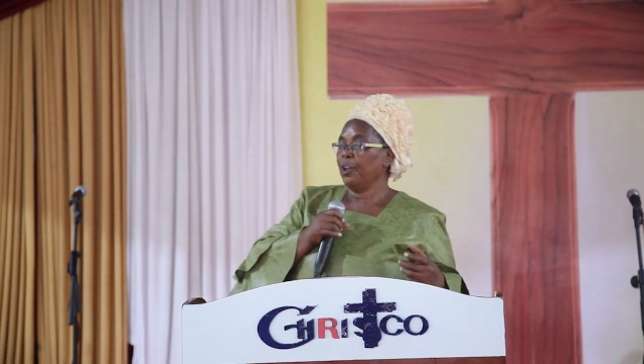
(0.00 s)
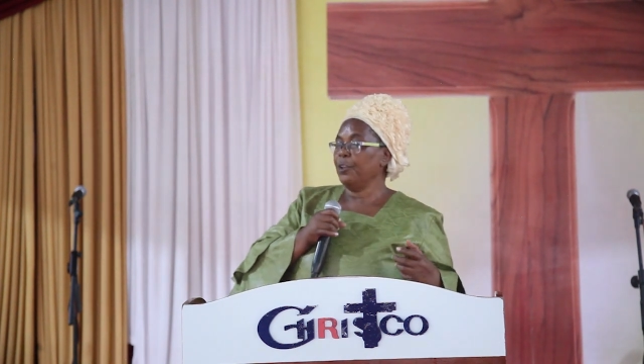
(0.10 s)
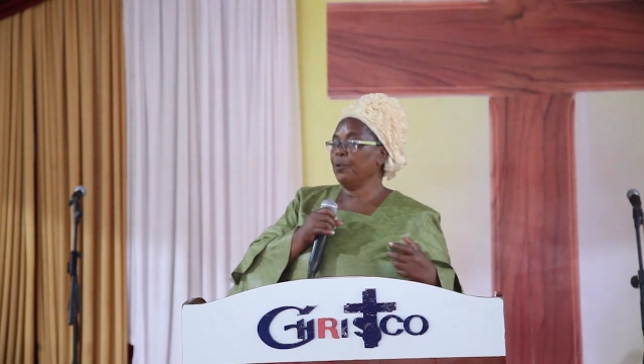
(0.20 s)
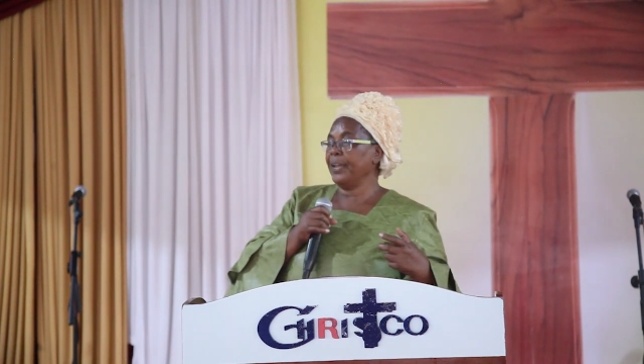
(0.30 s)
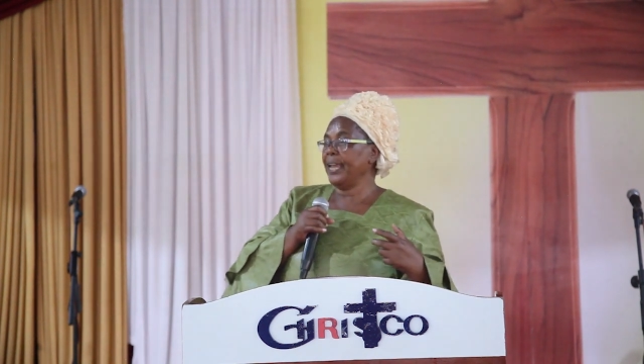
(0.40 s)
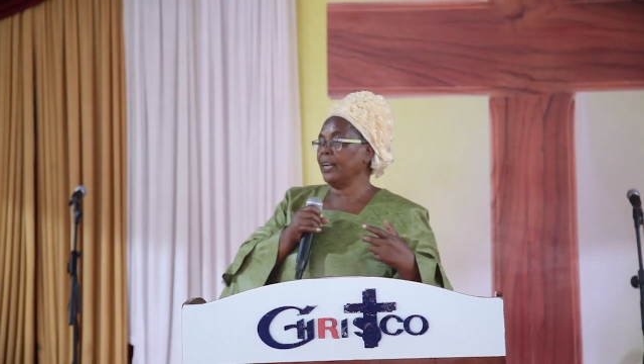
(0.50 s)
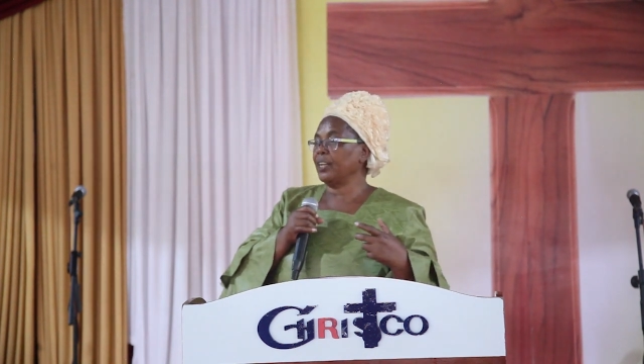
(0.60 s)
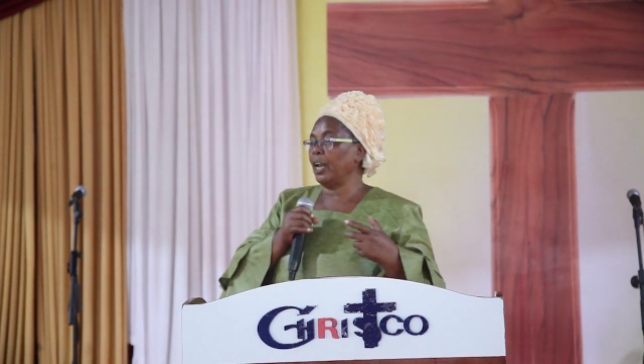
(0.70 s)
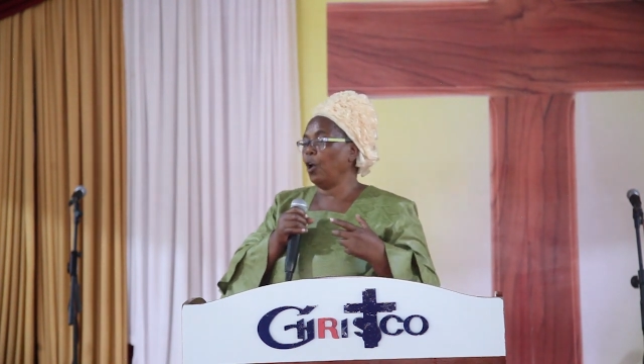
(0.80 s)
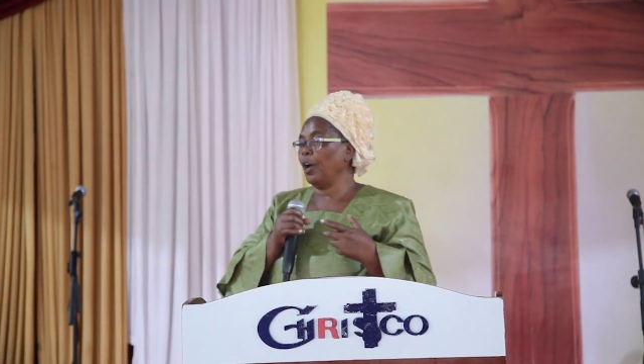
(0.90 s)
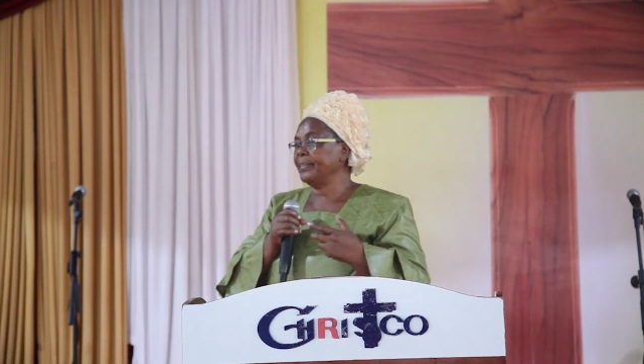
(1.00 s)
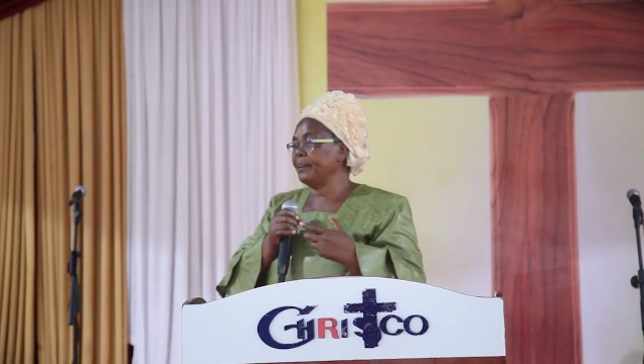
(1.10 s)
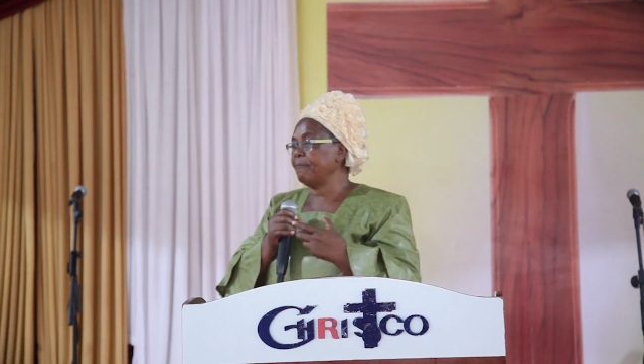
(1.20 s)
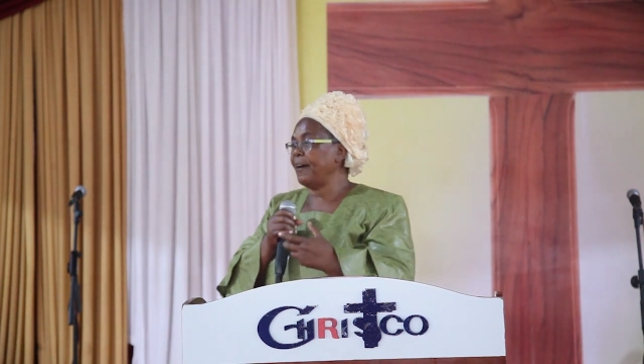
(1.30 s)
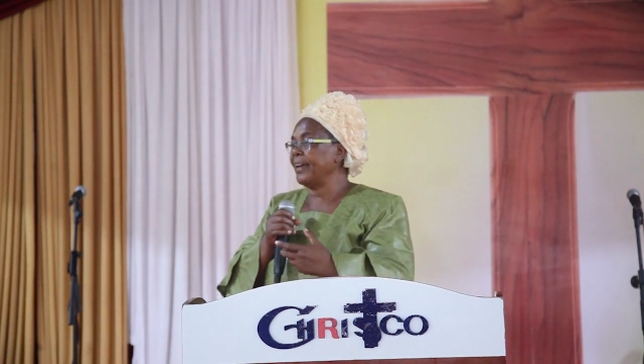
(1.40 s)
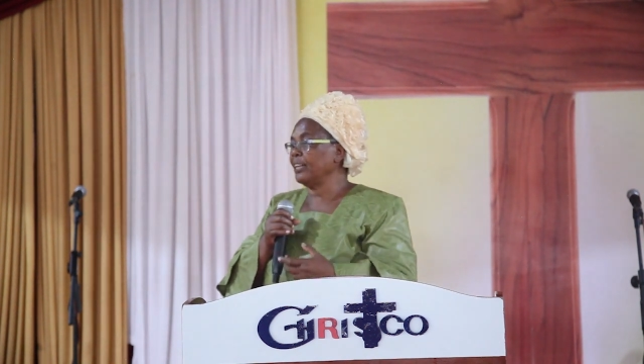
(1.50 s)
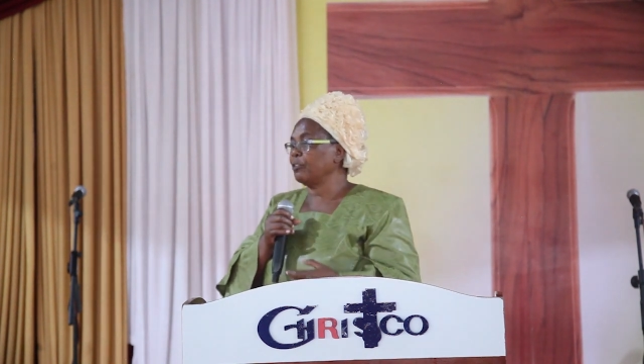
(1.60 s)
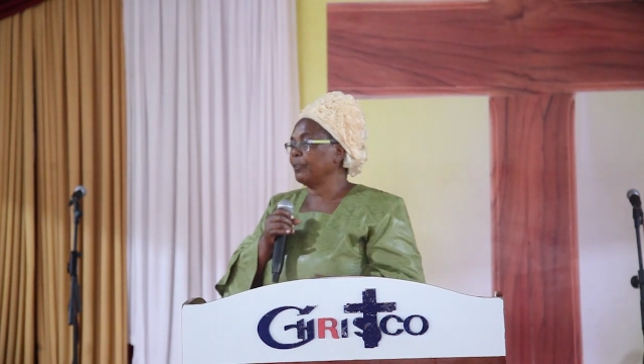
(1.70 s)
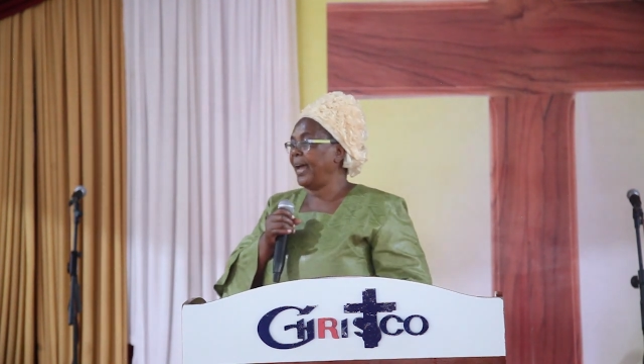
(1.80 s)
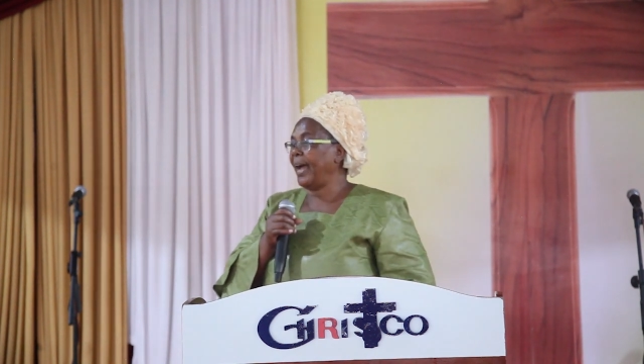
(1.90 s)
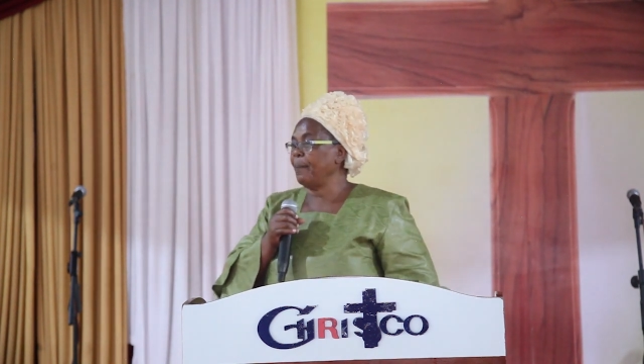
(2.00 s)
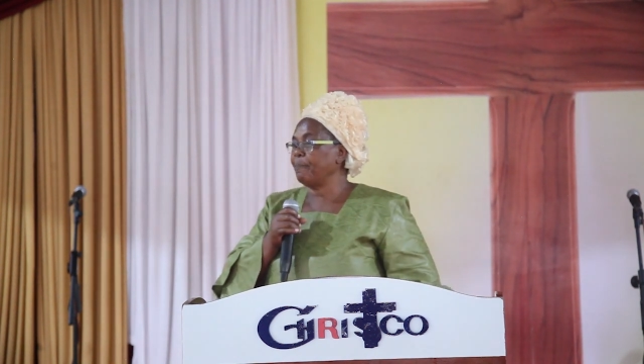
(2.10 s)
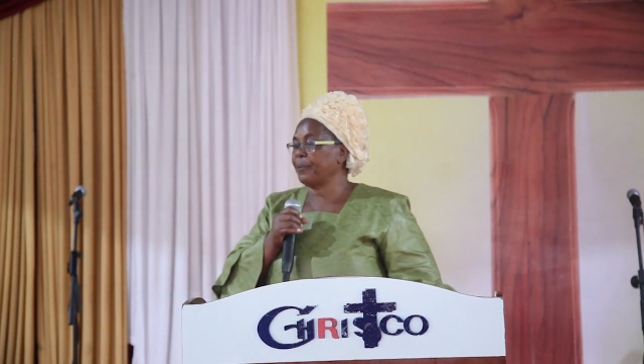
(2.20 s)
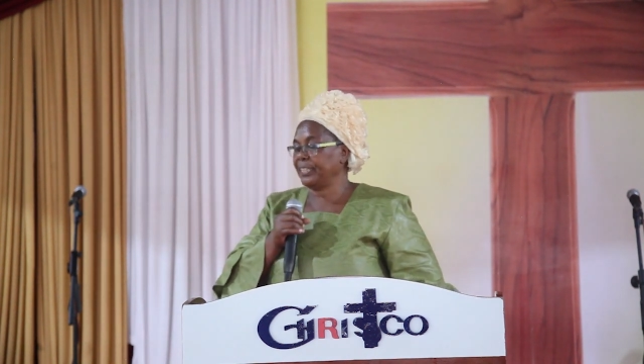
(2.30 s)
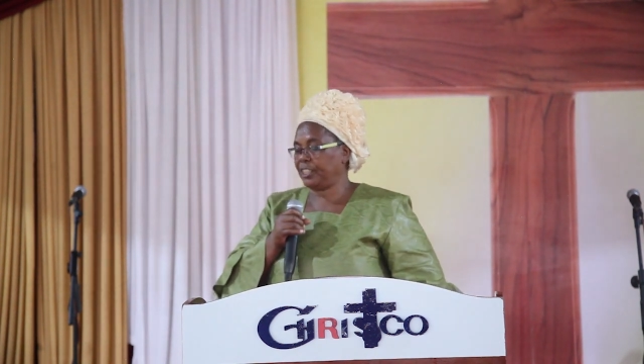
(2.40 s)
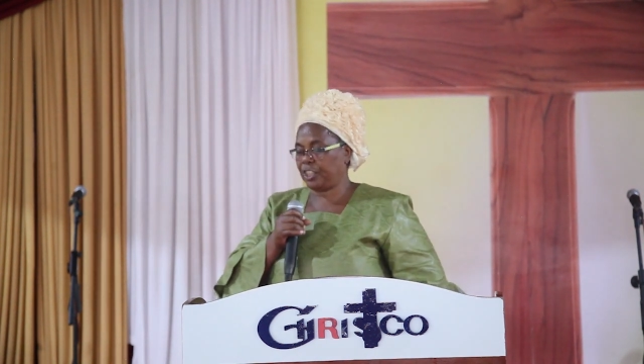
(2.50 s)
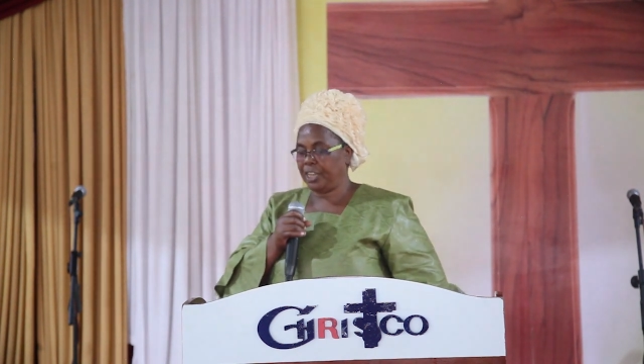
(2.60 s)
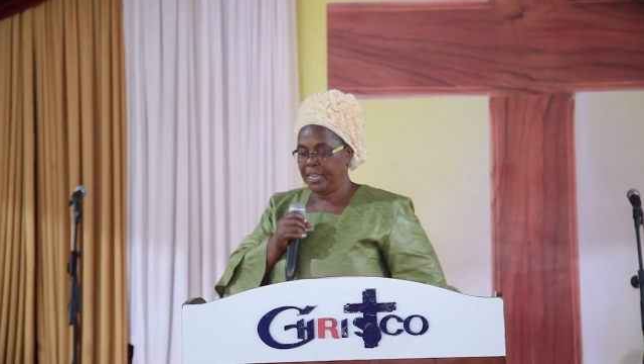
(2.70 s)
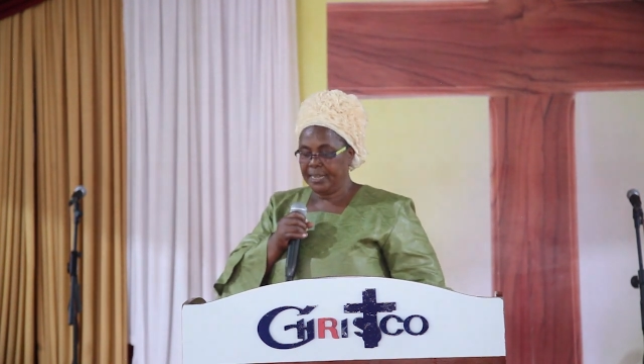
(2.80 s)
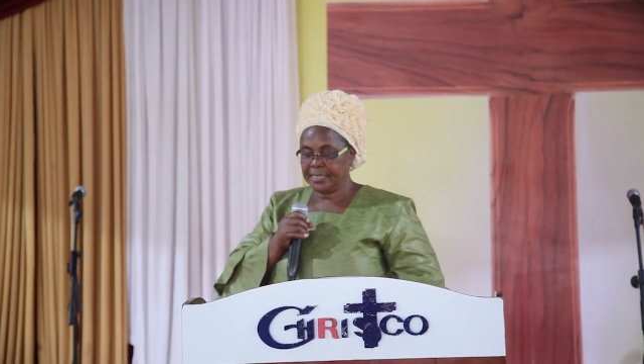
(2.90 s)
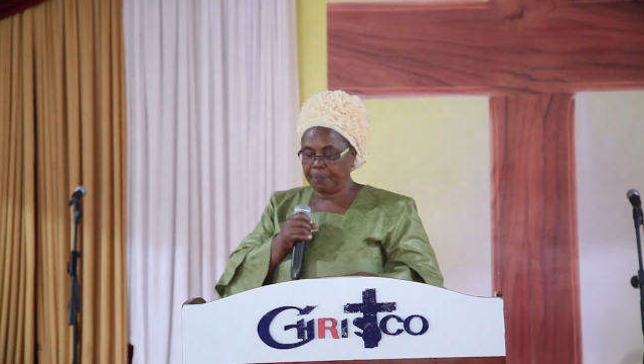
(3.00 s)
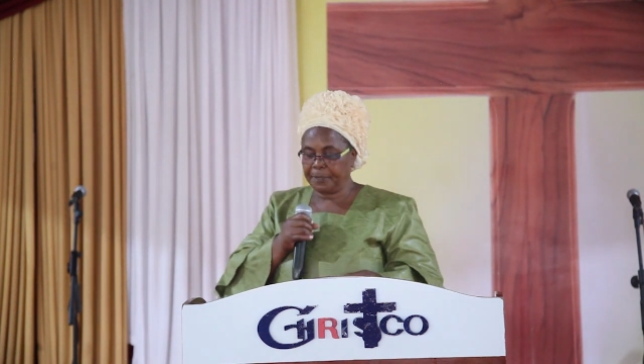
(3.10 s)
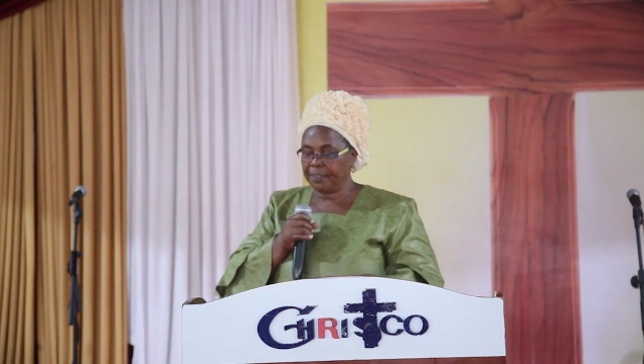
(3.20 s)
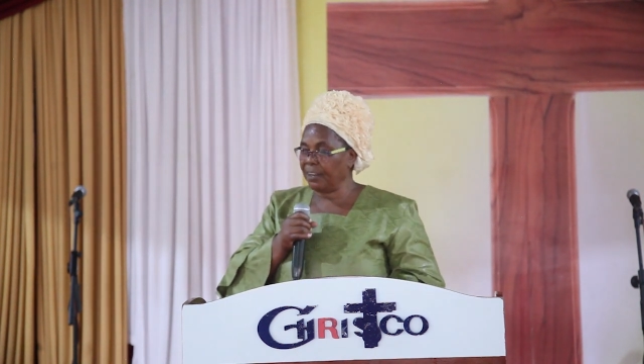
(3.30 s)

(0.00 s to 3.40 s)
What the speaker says: you hear the Lord referring to the high priest. Chapter